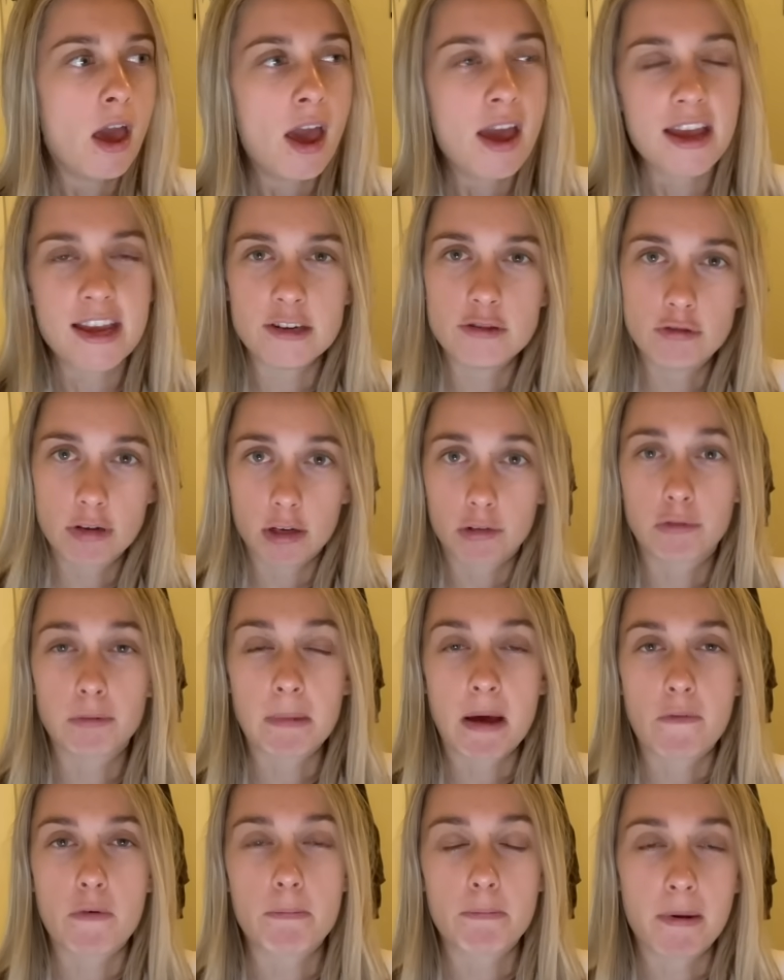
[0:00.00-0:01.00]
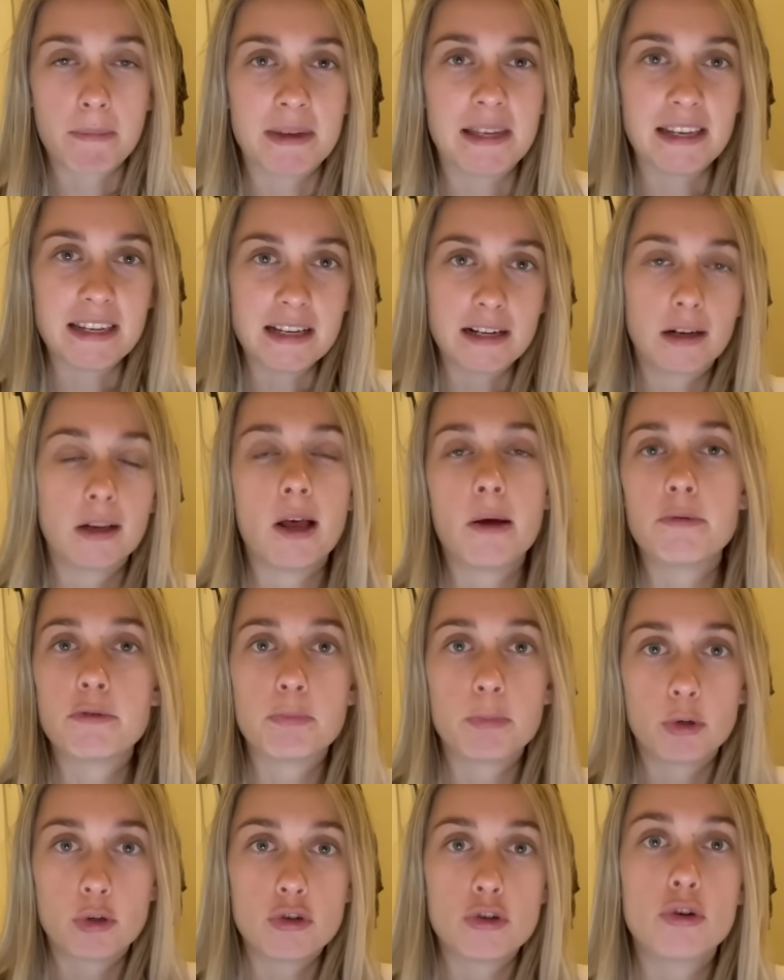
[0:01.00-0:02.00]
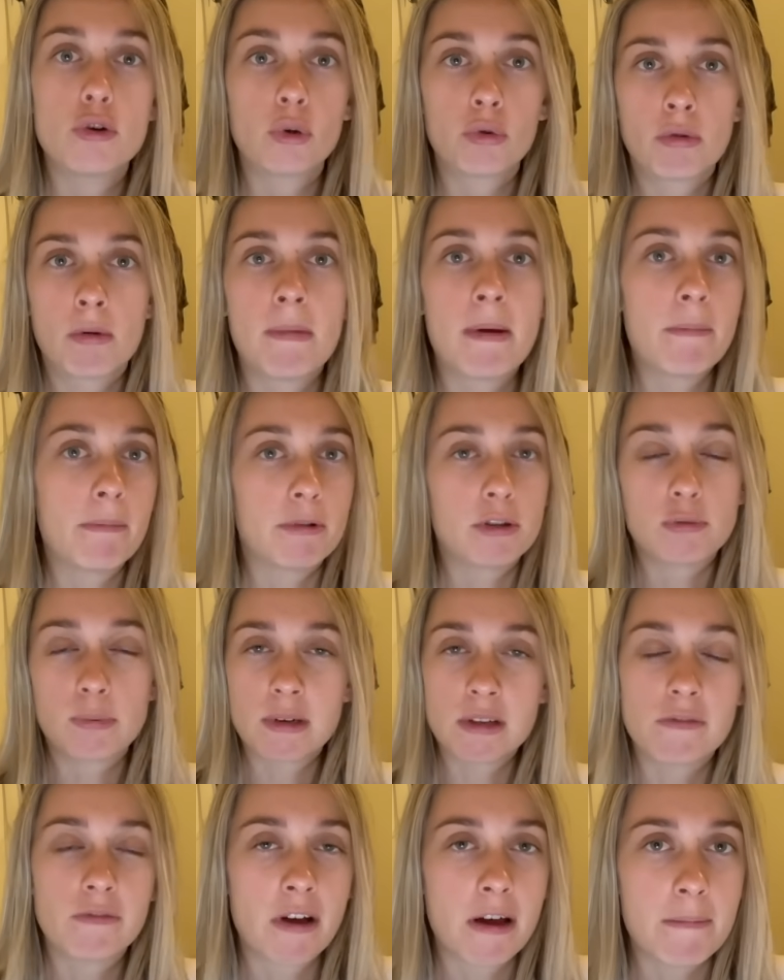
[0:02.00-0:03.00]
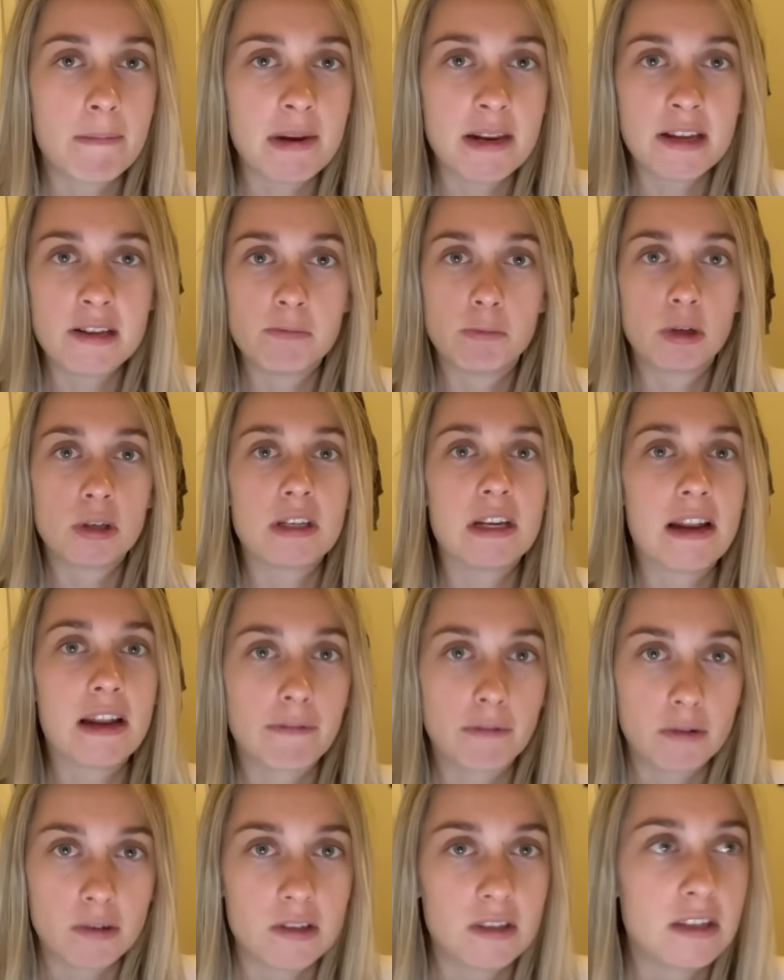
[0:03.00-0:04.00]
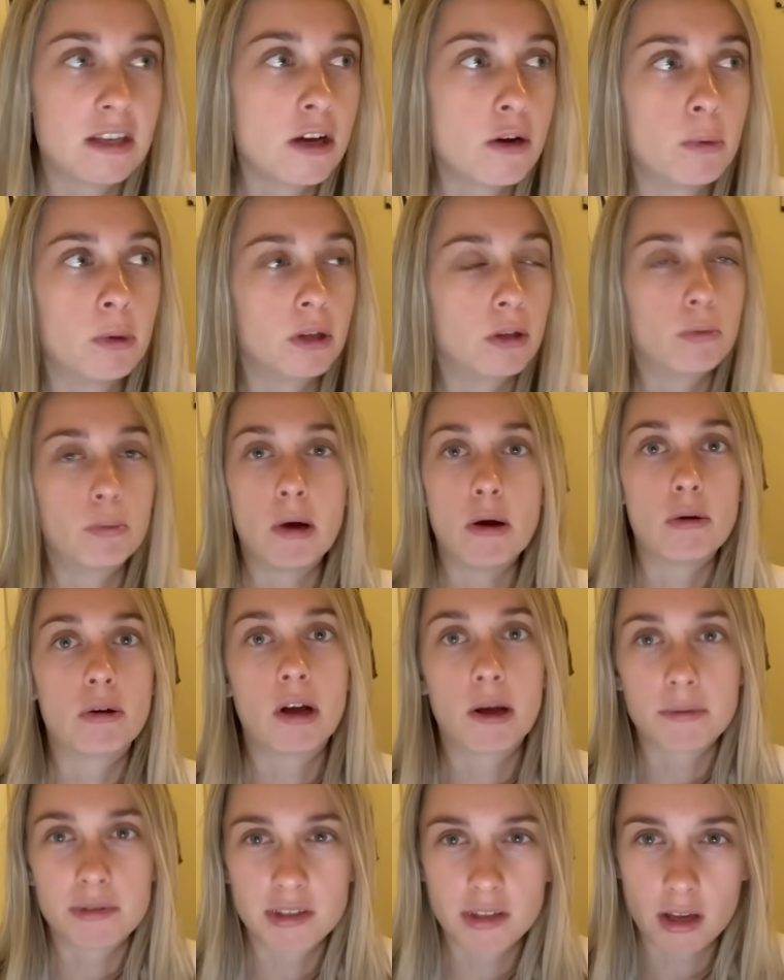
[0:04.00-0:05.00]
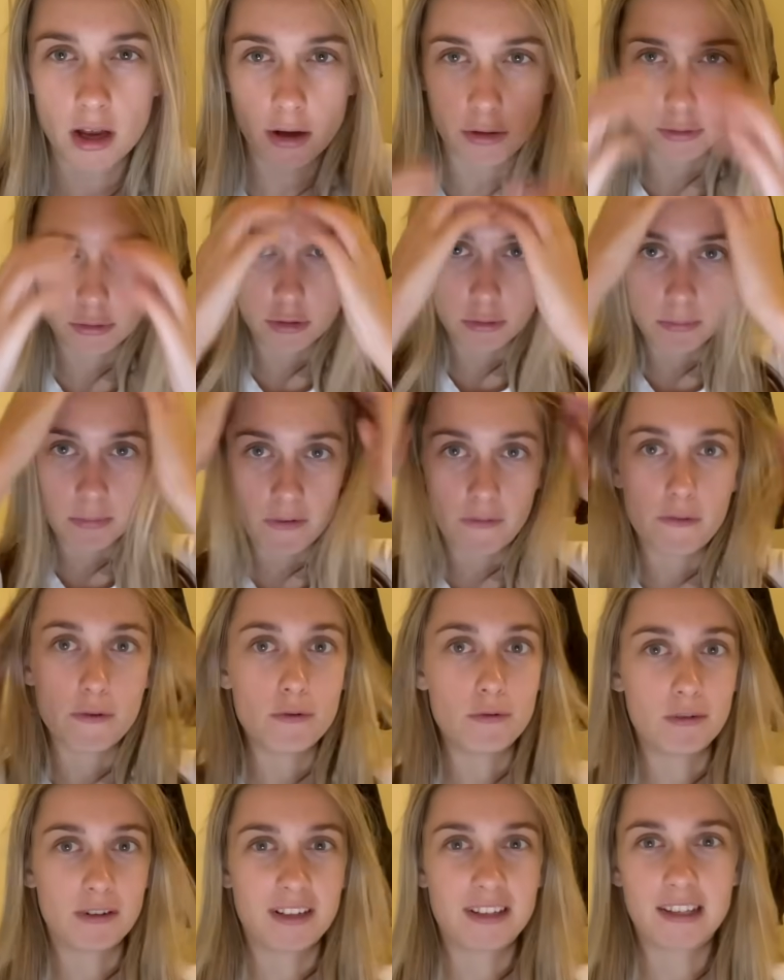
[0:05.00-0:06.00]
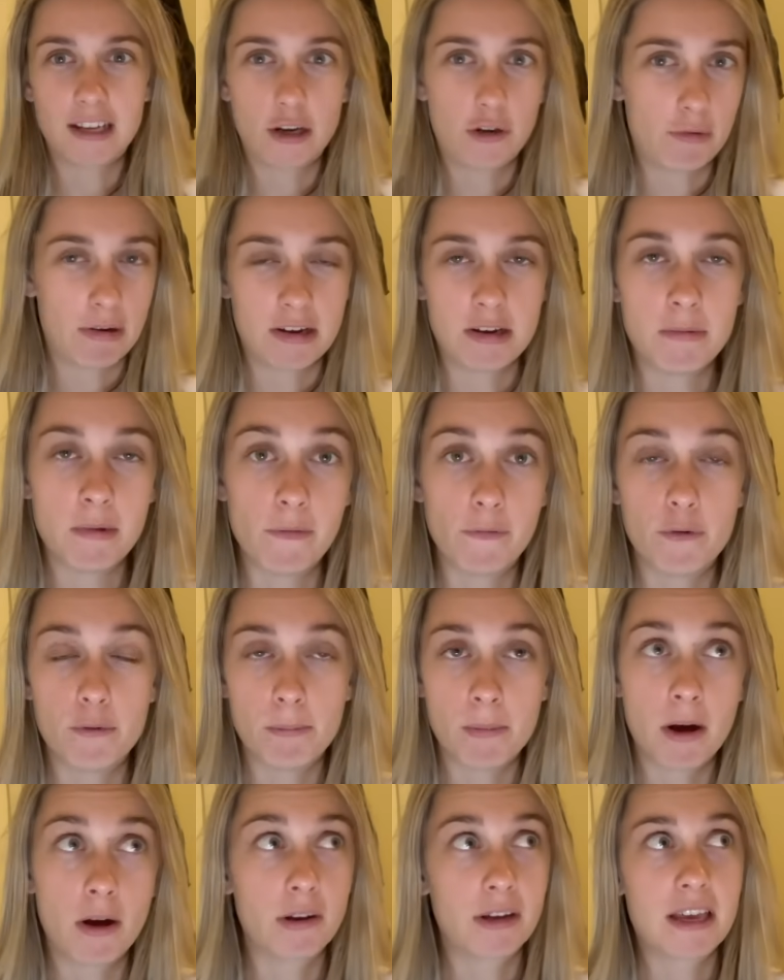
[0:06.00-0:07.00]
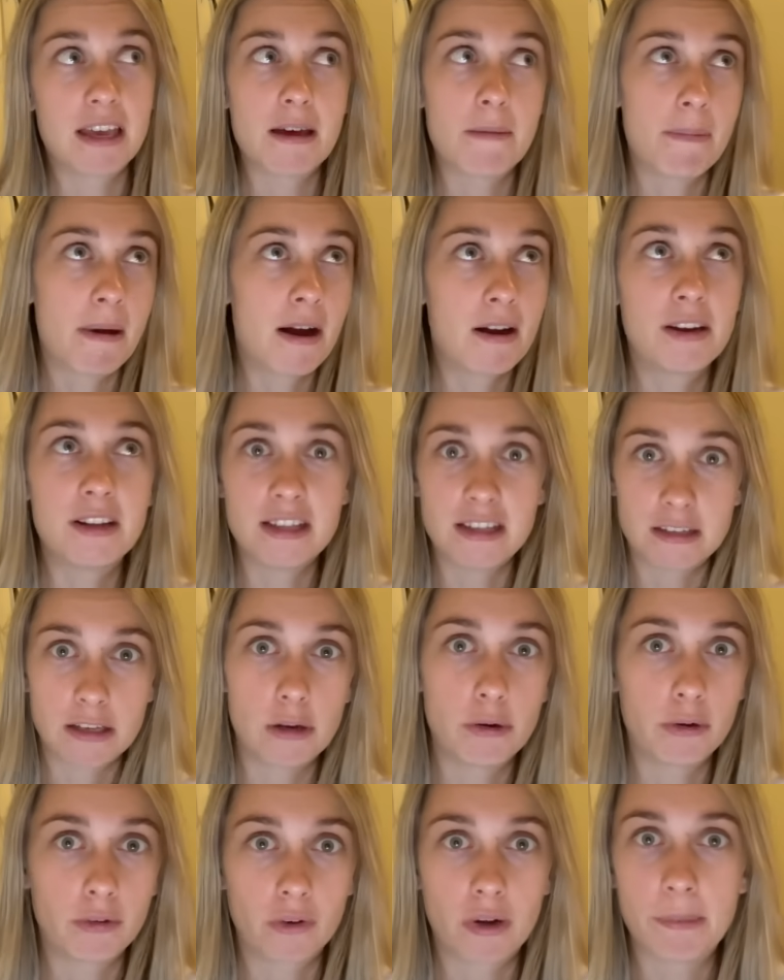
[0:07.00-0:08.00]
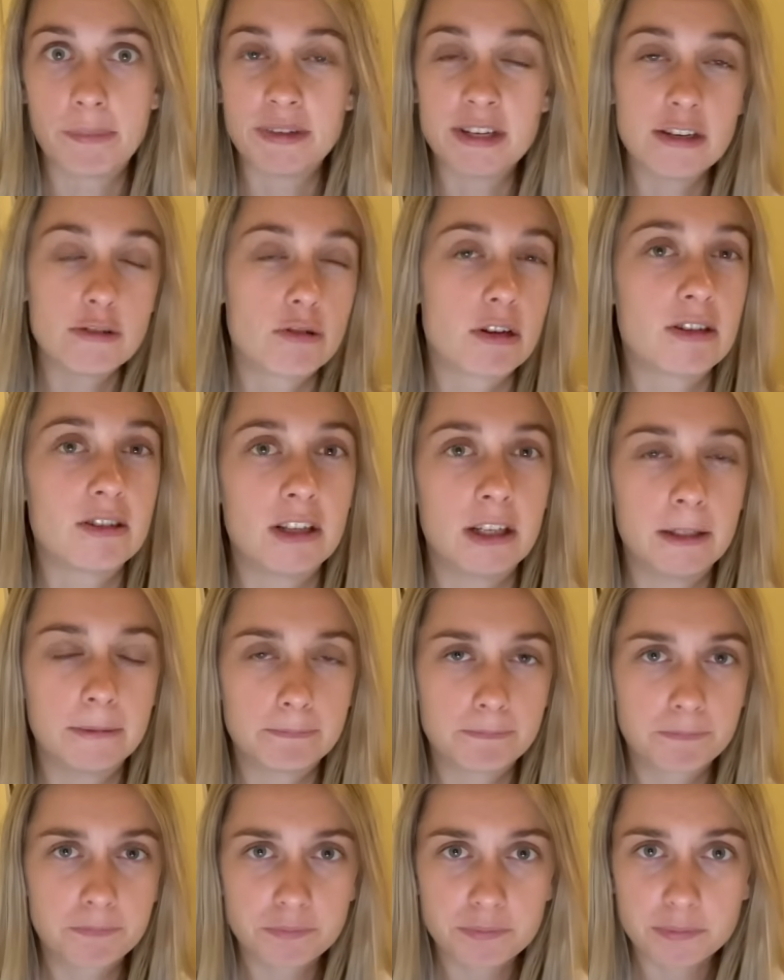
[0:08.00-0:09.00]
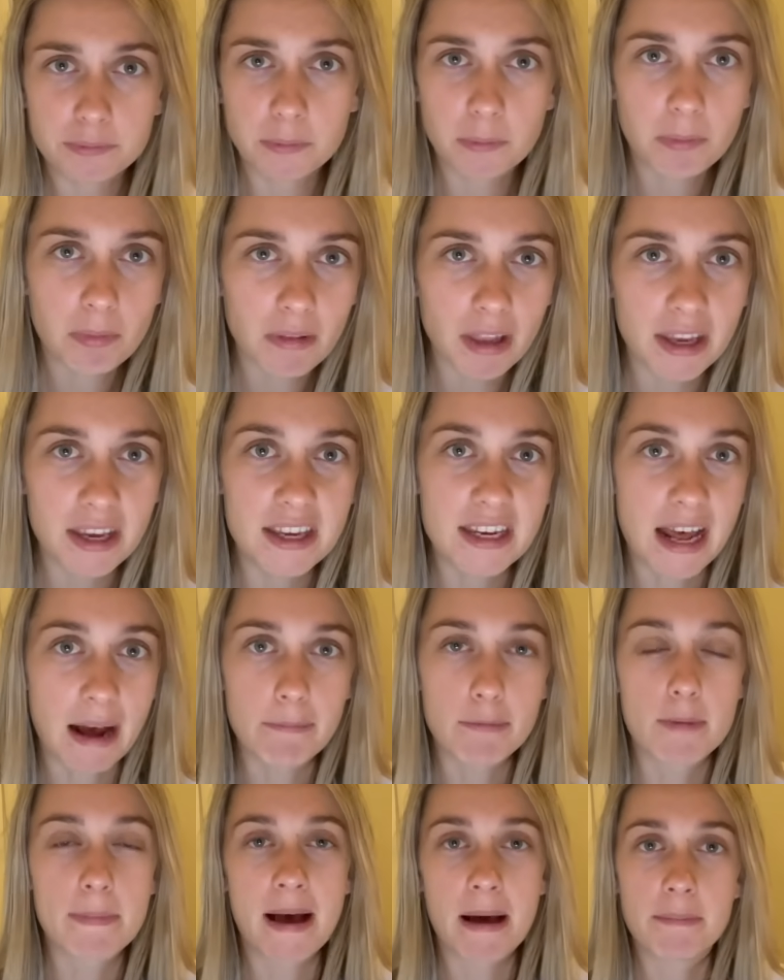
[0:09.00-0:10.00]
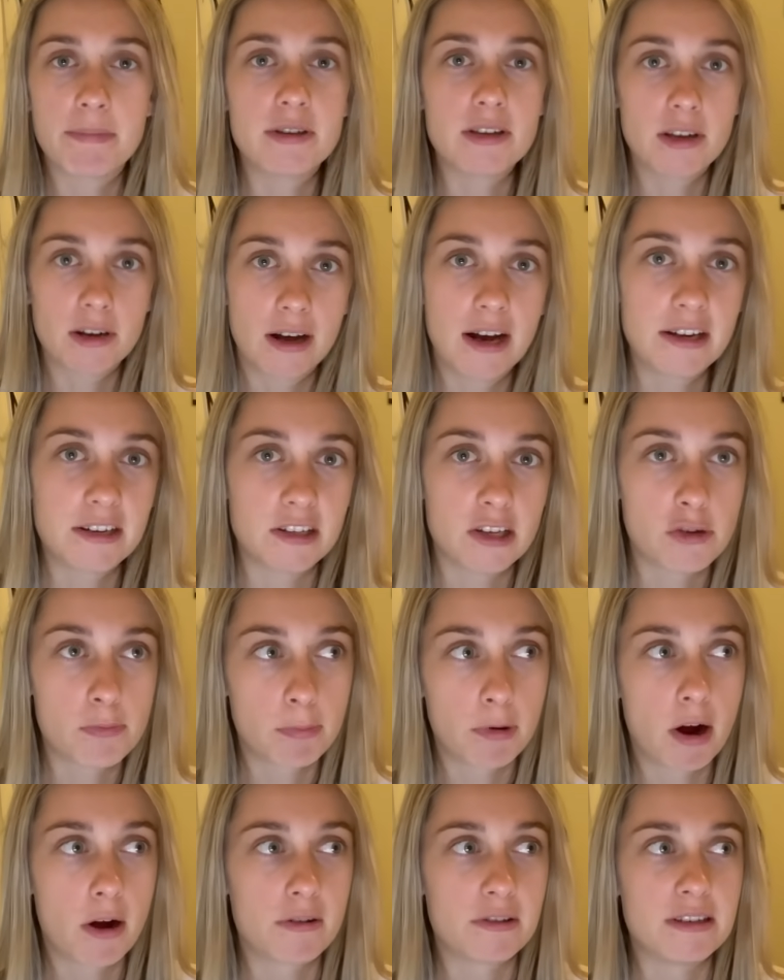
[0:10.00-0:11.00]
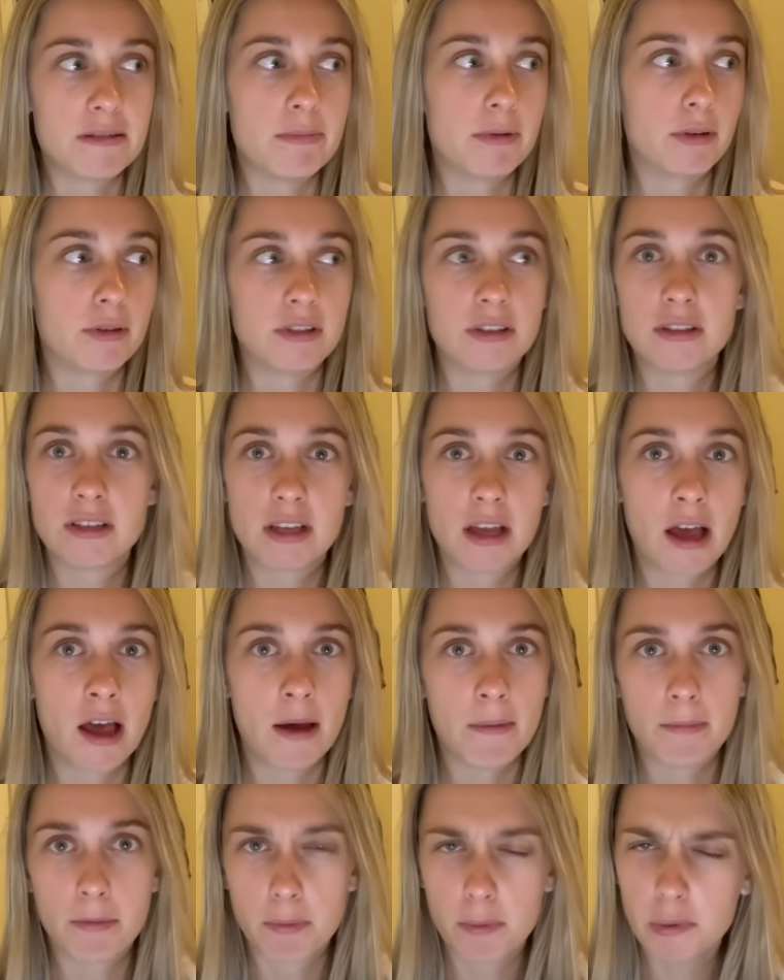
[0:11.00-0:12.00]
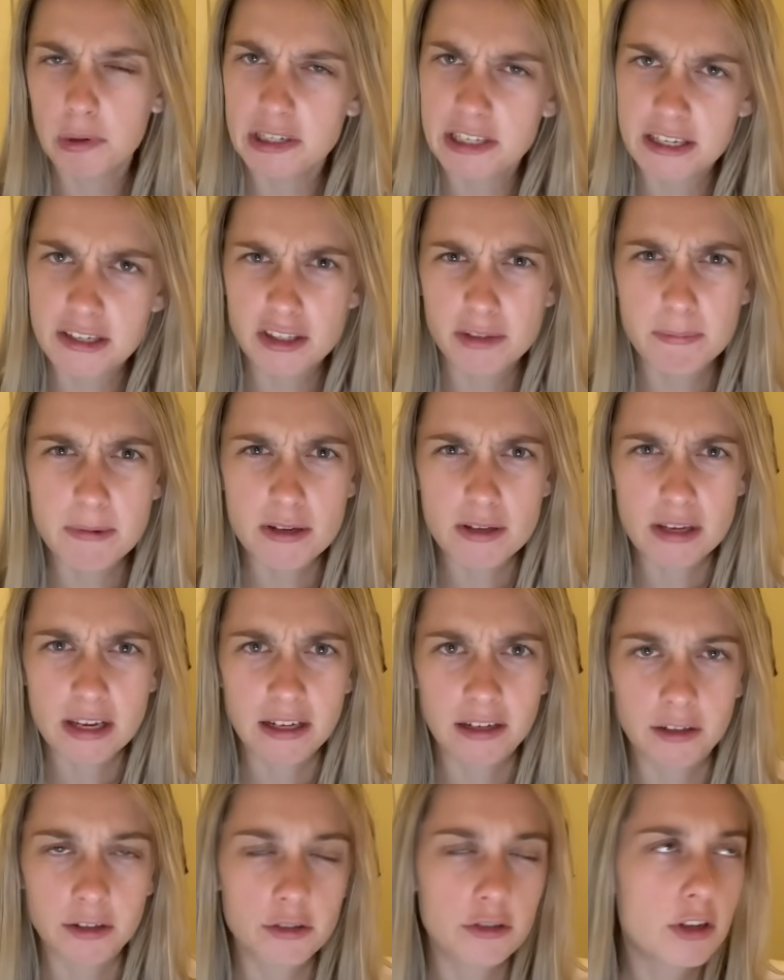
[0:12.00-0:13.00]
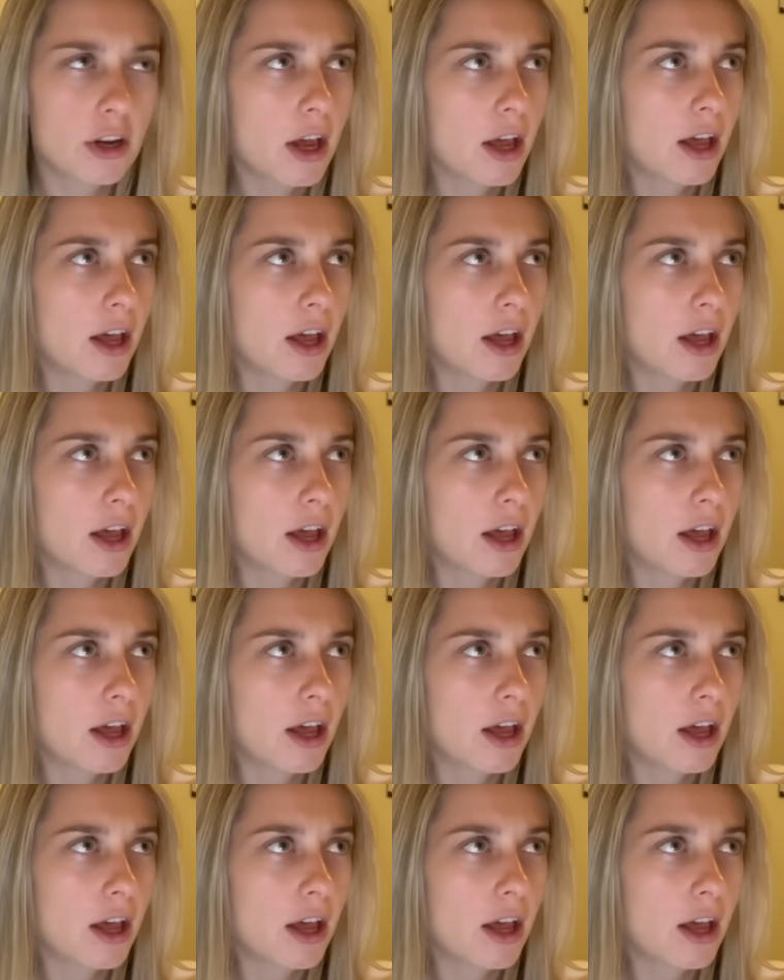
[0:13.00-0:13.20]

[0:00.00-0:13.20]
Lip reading: interest from other Premier League clubs, because you've got to remember, 25 million, 1 year on his deal, one of the World Cup stars, good midfielder in a saturated midfield market. Apparently there's a lot of clubs interested in Amrabat, but United is his priority because reportedly he speaks English,